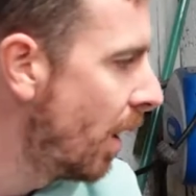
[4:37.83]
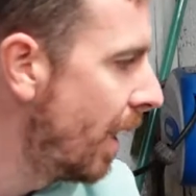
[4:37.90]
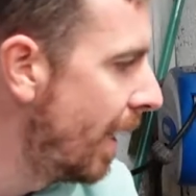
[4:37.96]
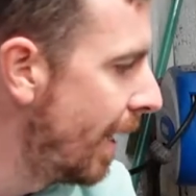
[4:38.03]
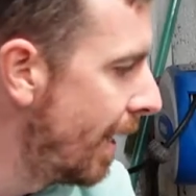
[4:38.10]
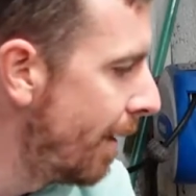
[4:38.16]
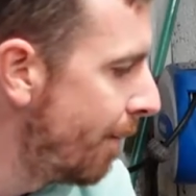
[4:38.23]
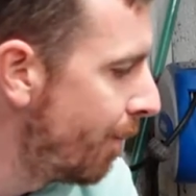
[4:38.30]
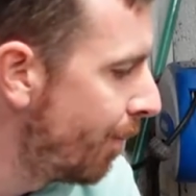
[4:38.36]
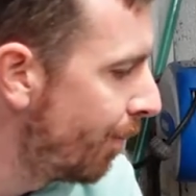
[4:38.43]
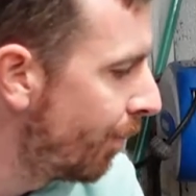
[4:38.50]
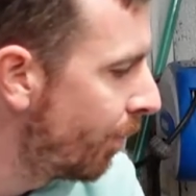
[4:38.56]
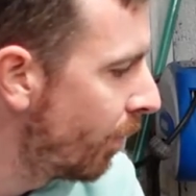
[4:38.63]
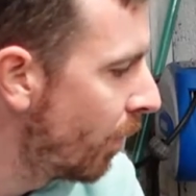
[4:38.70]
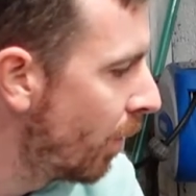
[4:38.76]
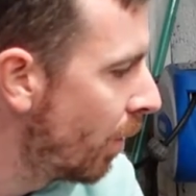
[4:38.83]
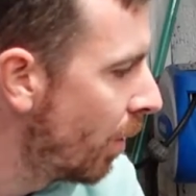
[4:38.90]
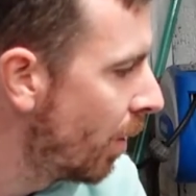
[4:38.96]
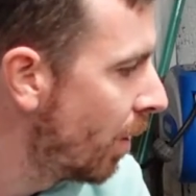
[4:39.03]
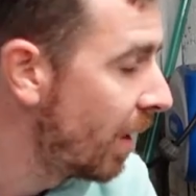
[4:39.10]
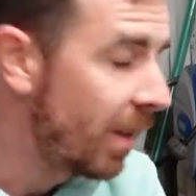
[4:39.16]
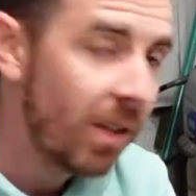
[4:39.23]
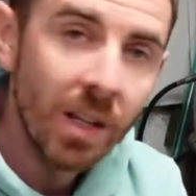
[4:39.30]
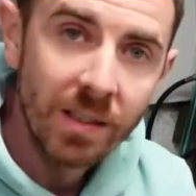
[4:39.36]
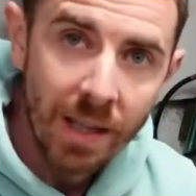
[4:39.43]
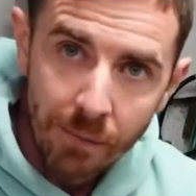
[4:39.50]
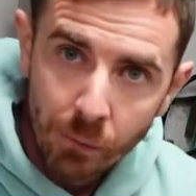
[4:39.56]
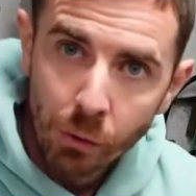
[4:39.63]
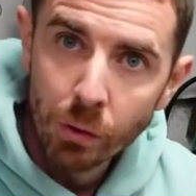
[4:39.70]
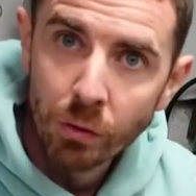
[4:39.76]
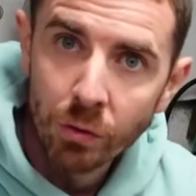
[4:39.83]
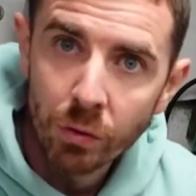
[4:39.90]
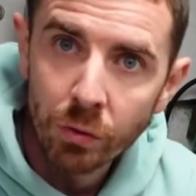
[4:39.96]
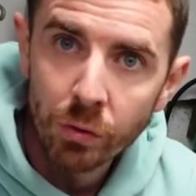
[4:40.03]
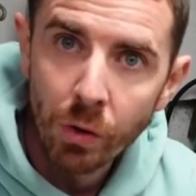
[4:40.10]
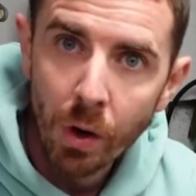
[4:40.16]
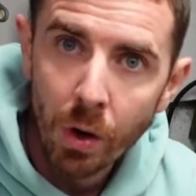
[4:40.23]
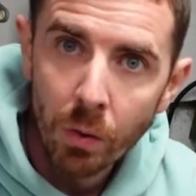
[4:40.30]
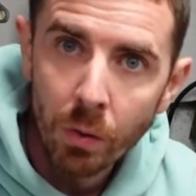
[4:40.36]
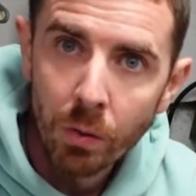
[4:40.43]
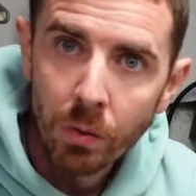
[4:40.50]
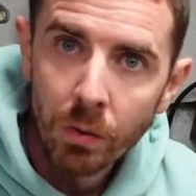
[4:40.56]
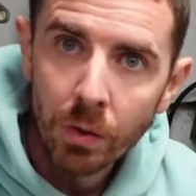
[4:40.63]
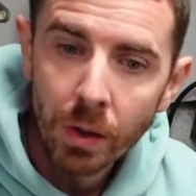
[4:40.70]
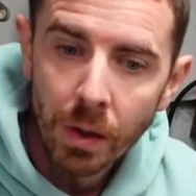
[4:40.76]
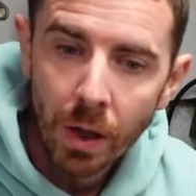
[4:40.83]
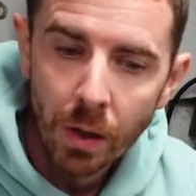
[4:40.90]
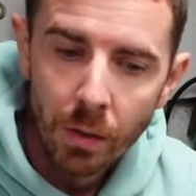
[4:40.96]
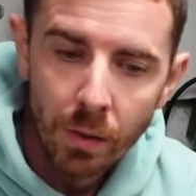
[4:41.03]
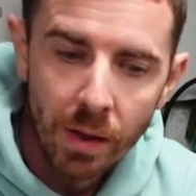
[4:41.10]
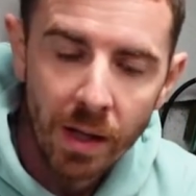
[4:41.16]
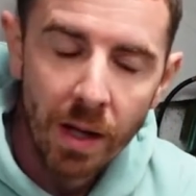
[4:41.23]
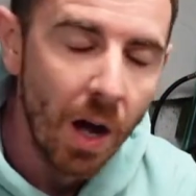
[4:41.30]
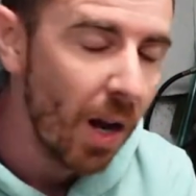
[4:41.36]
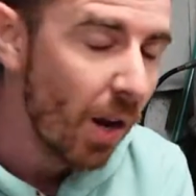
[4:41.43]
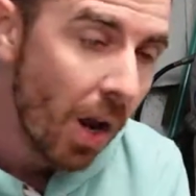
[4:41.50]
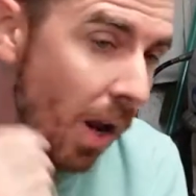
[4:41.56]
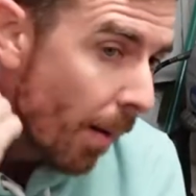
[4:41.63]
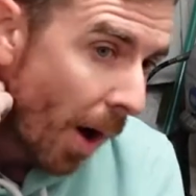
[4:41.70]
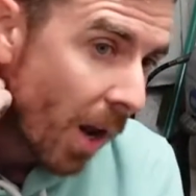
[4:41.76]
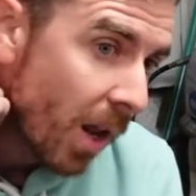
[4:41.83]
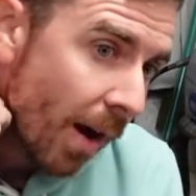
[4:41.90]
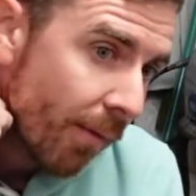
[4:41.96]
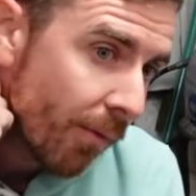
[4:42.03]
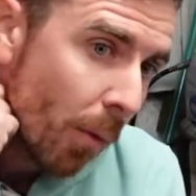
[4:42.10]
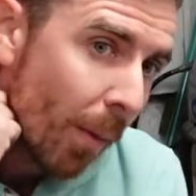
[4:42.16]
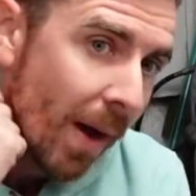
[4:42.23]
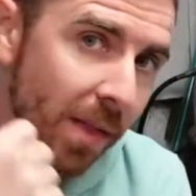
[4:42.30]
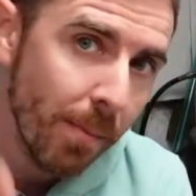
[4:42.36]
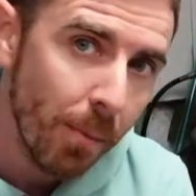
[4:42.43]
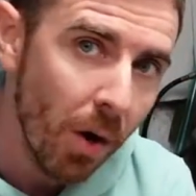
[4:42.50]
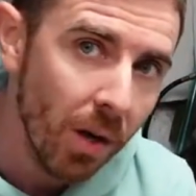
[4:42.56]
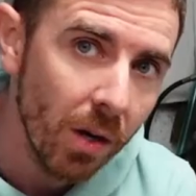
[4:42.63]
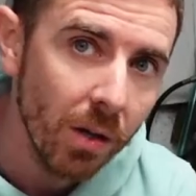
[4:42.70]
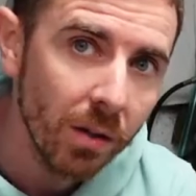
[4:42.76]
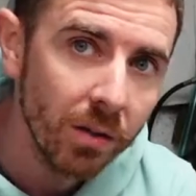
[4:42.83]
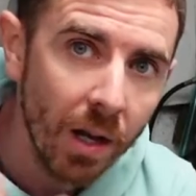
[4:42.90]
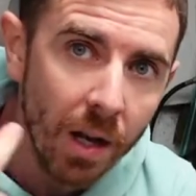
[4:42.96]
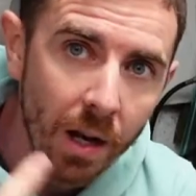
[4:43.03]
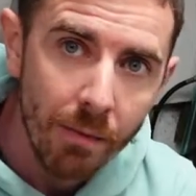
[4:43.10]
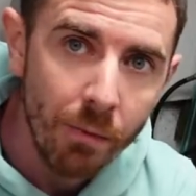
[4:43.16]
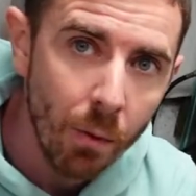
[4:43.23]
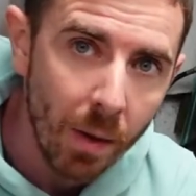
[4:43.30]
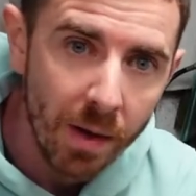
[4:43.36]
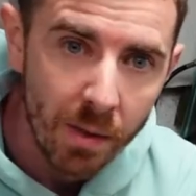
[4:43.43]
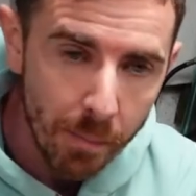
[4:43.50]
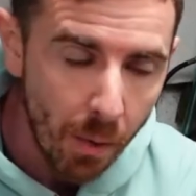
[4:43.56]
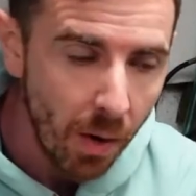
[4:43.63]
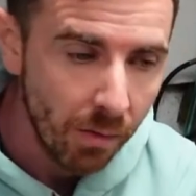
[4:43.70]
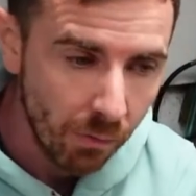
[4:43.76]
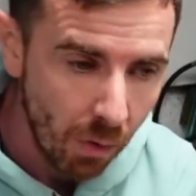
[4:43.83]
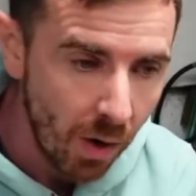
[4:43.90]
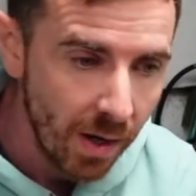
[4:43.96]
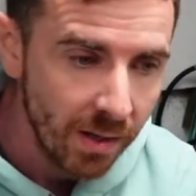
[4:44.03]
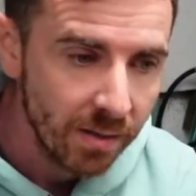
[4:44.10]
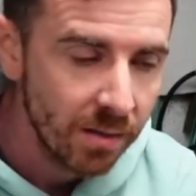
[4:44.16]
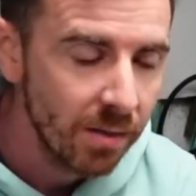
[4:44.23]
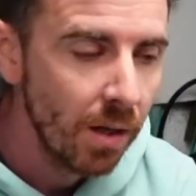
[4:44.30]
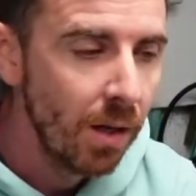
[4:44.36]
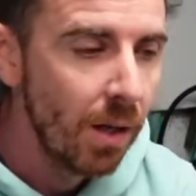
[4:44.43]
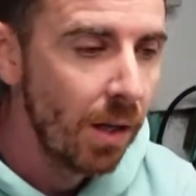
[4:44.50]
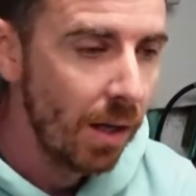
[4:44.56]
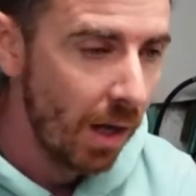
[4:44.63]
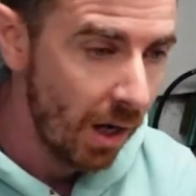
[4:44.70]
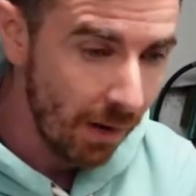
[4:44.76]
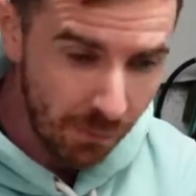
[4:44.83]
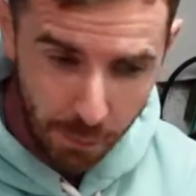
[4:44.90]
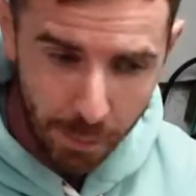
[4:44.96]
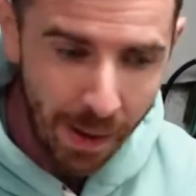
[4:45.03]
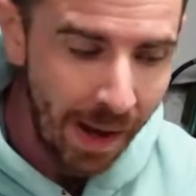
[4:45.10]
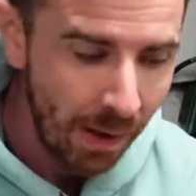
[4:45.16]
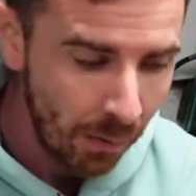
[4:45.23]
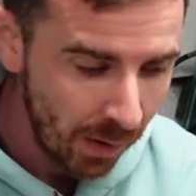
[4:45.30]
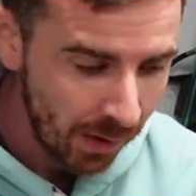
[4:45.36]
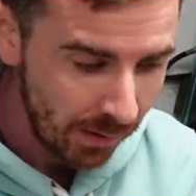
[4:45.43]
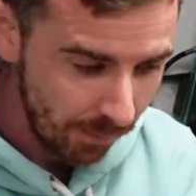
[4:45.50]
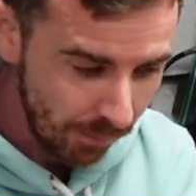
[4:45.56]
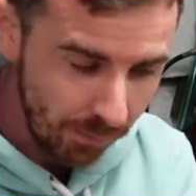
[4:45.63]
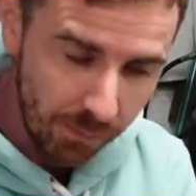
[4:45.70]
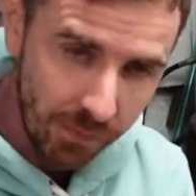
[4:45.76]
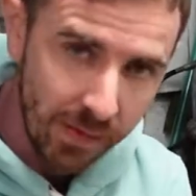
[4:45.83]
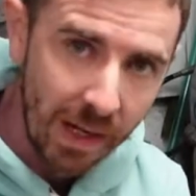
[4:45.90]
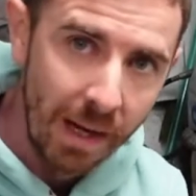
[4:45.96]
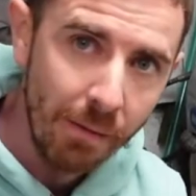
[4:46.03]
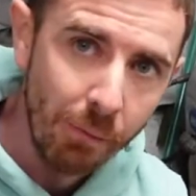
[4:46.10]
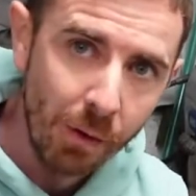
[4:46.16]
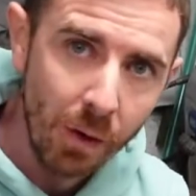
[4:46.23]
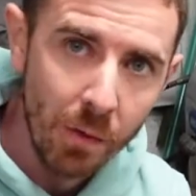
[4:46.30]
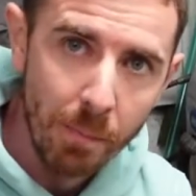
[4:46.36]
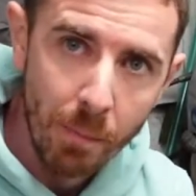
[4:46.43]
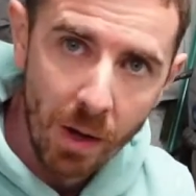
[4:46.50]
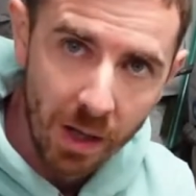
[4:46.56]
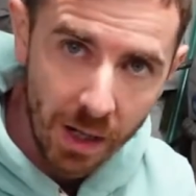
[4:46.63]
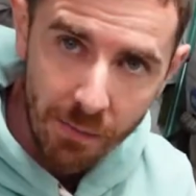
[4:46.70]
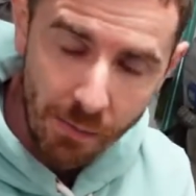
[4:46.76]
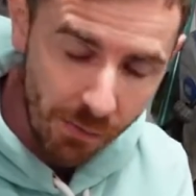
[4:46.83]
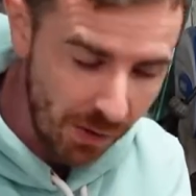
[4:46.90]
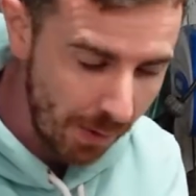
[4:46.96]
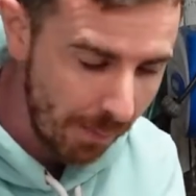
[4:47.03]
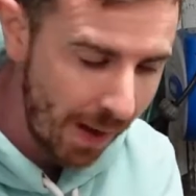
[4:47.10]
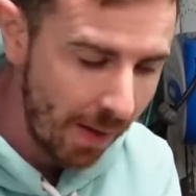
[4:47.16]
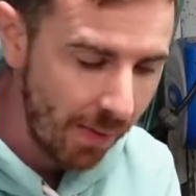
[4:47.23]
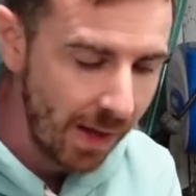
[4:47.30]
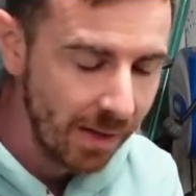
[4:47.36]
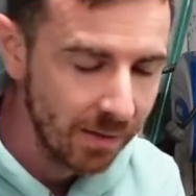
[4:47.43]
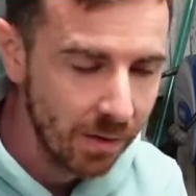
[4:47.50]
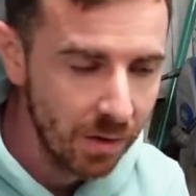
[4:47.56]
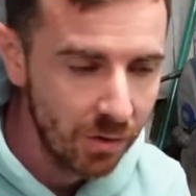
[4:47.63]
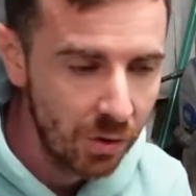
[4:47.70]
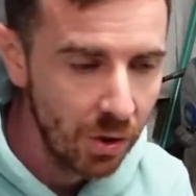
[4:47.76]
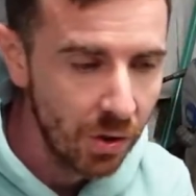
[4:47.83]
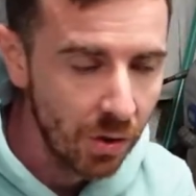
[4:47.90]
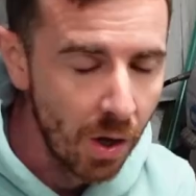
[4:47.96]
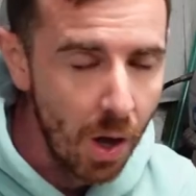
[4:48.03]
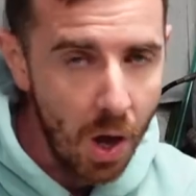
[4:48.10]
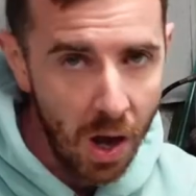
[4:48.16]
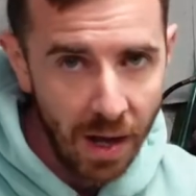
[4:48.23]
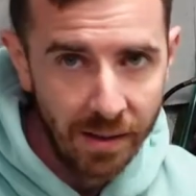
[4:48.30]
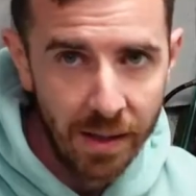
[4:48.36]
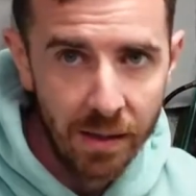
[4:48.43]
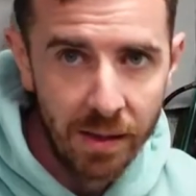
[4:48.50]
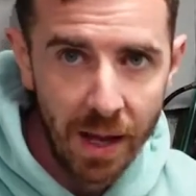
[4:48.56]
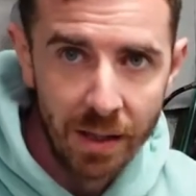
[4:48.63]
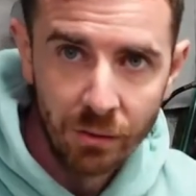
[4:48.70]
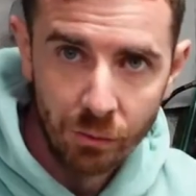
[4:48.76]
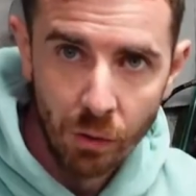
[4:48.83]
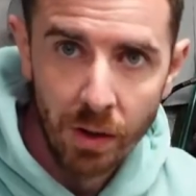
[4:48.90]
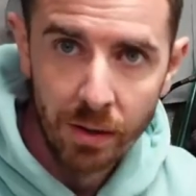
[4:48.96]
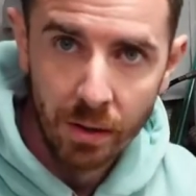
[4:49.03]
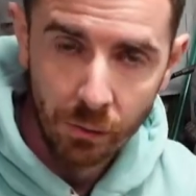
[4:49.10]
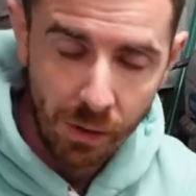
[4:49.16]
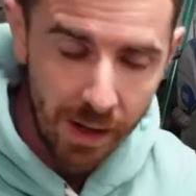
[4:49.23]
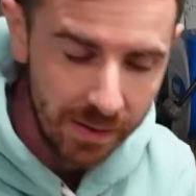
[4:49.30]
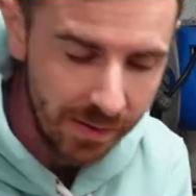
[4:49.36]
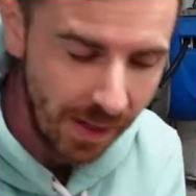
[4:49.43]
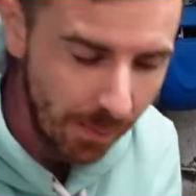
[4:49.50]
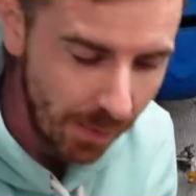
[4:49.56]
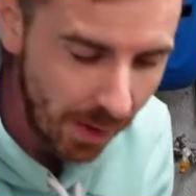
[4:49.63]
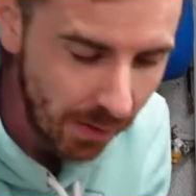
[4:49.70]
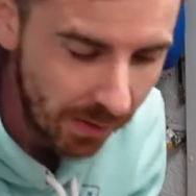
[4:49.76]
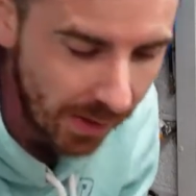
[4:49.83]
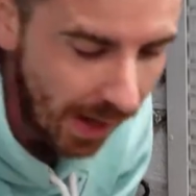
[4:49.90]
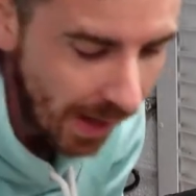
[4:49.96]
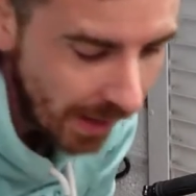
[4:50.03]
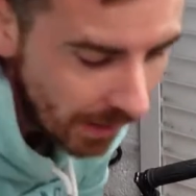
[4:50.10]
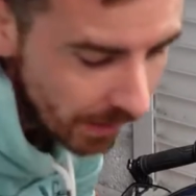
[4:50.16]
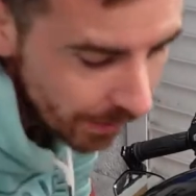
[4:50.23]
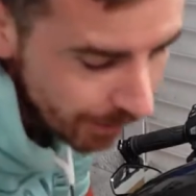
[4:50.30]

It does have cruise control, you know, and I love the way the bike looks. I love the way the bike rides. I love the power delivery on the bike. I love everything about that, so it's good. I did test ride the Transalp the other day,